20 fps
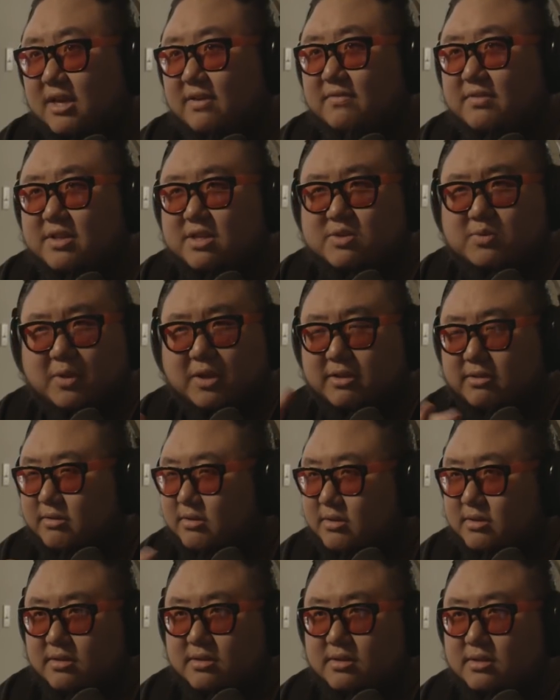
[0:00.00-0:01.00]
Even this one,
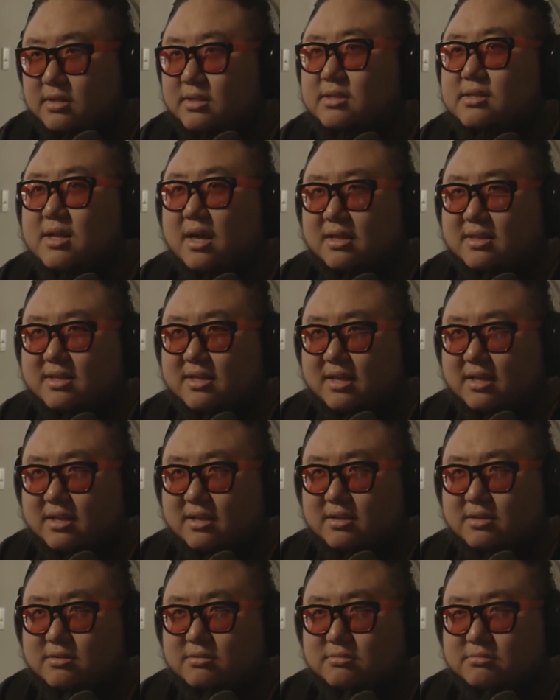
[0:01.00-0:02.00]

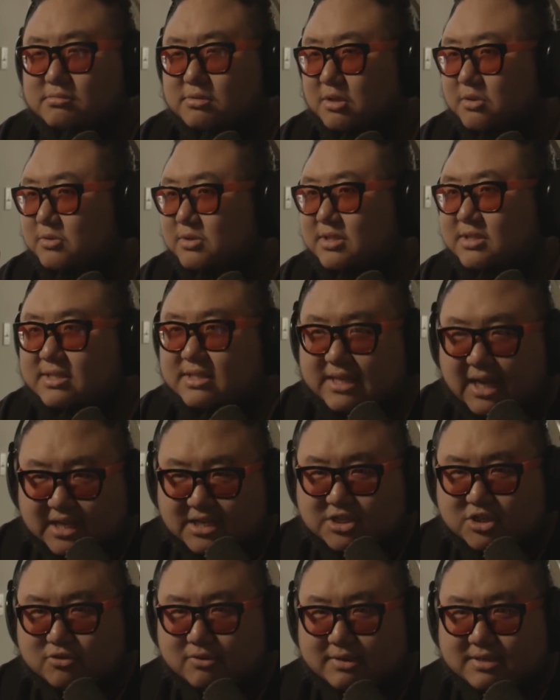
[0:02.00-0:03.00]
nothing. No
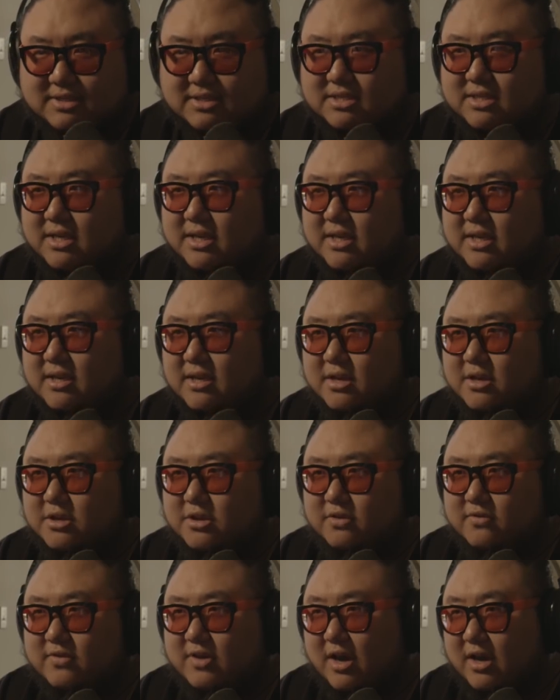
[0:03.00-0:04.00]
set dressing.
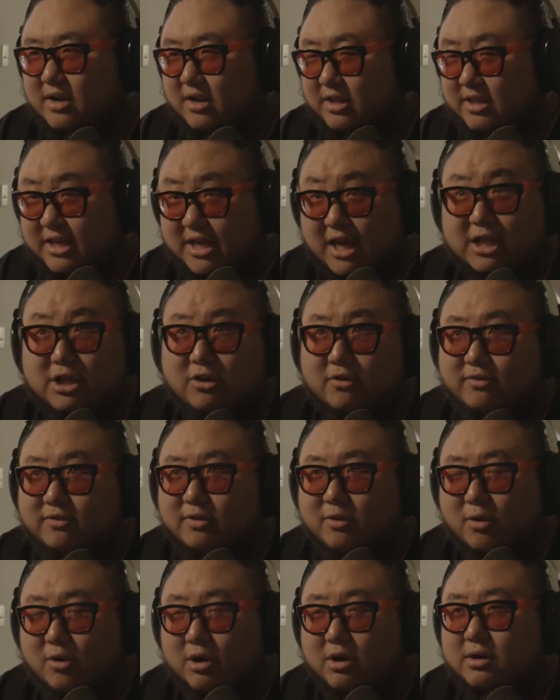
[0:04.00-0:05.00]
You've got a yellow
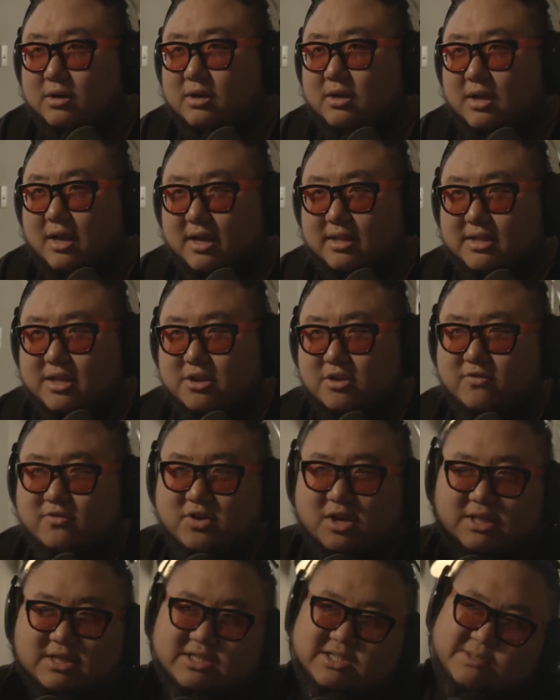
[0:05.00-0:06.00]
floor, and then you've
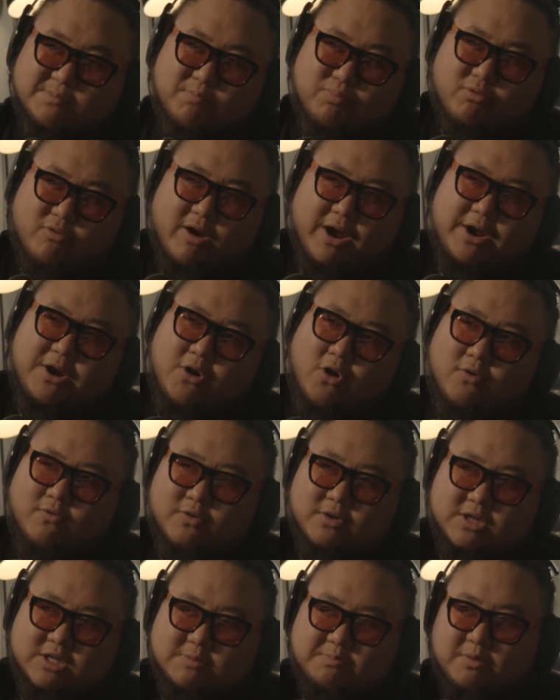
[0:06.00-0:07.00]
got this bright,
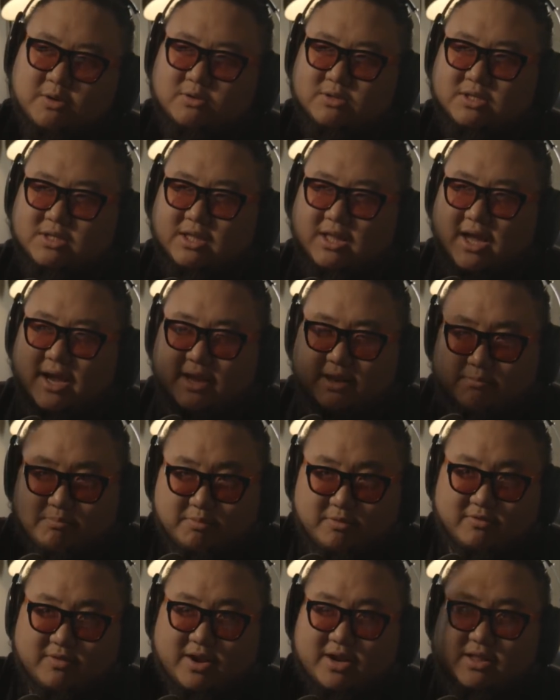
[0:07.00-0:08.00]
overexposed light
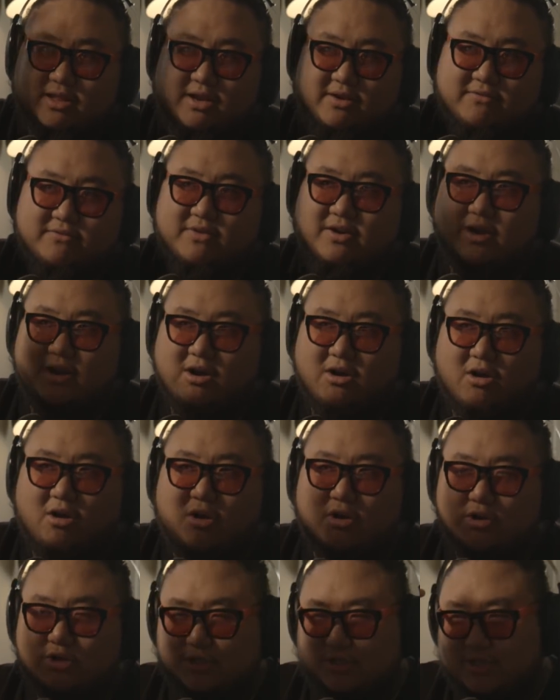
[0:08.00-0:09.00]
providing like a very
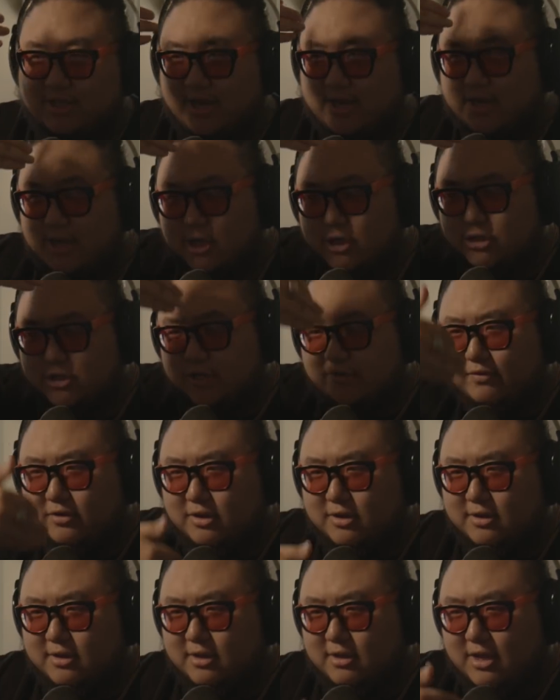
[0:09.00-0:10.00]
harsh light. So you have
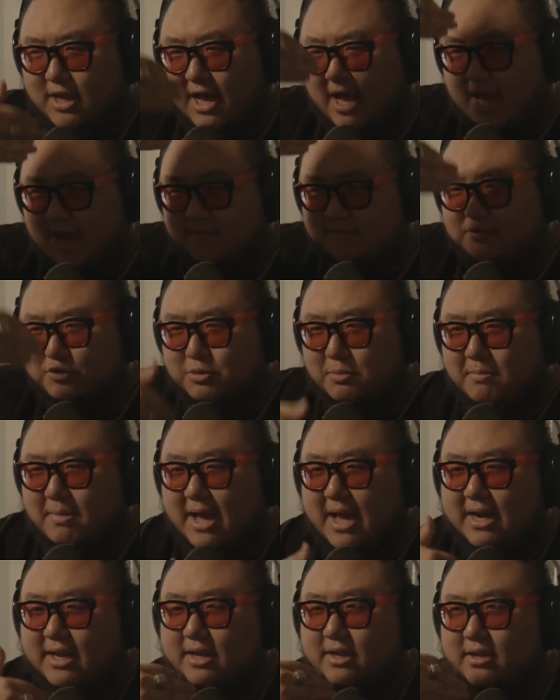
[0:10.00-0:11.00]
a half
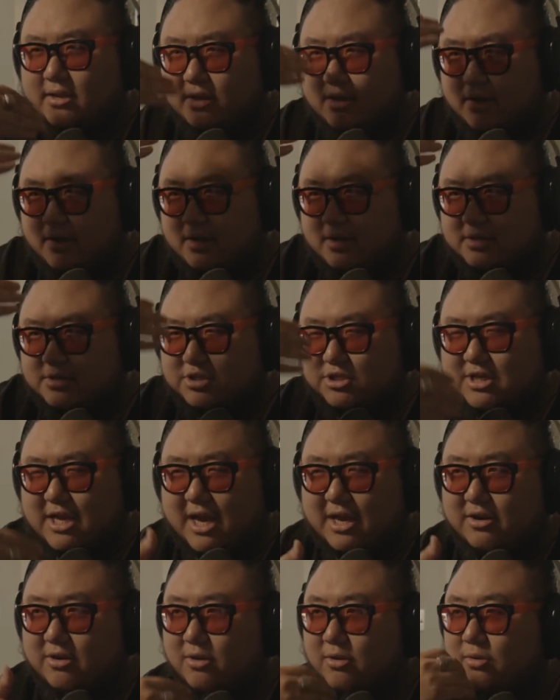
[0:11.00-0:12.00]
dramatic
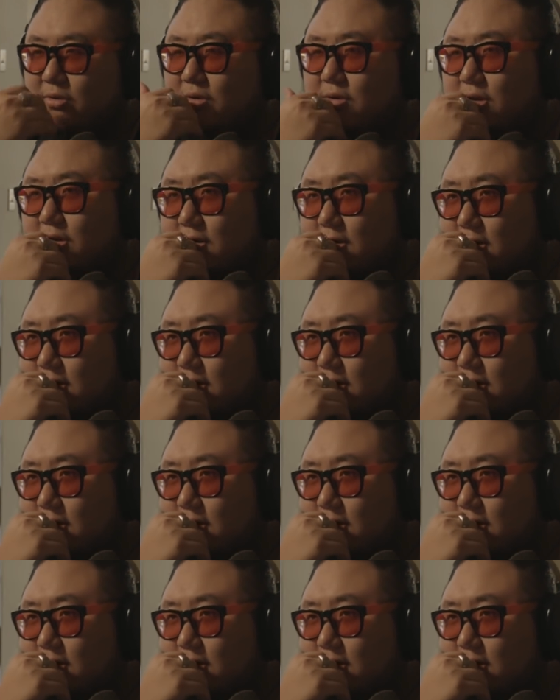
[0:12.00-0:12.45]
shadow.